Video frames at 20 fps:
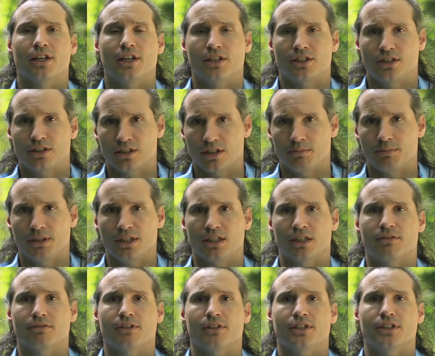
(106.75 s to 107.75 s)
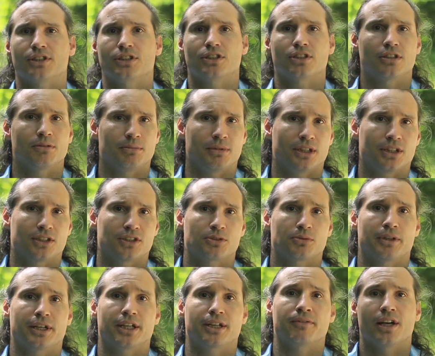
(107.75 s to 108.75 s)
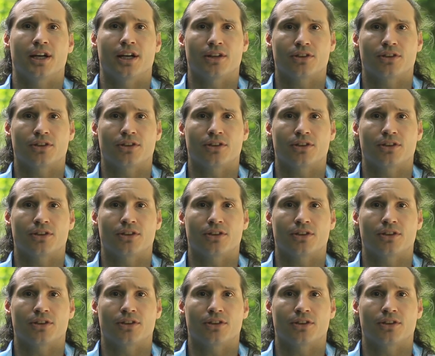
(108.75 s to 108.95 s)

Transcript: It should be different, it shouldn't be this way.